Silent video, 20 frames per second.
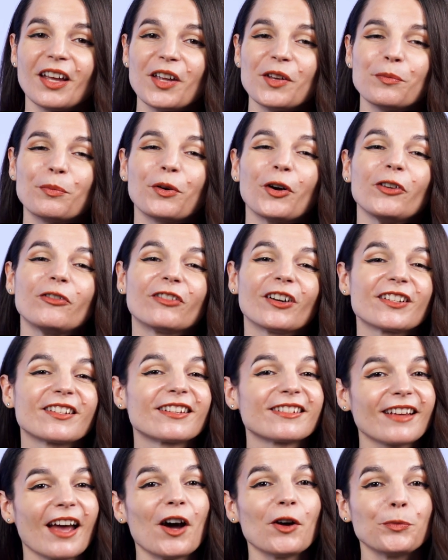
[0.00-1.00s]
Input
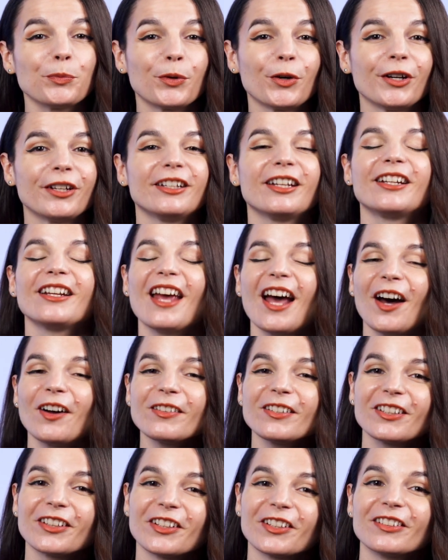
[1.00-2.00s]
versus output and how
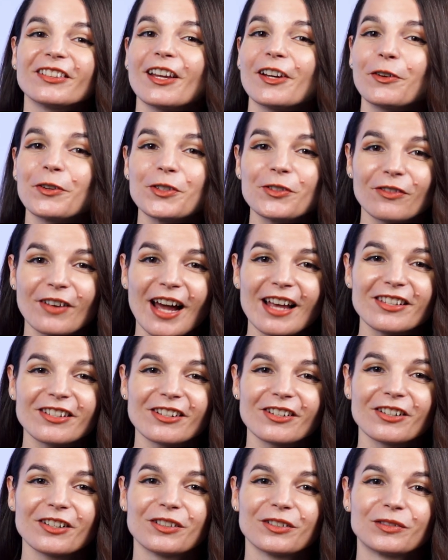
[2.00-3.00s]
to learn language
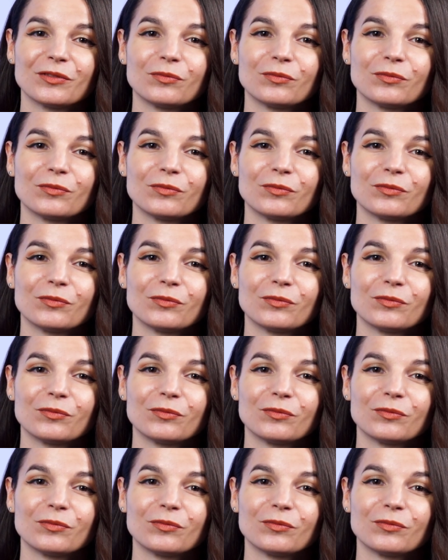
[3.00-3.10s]
faster.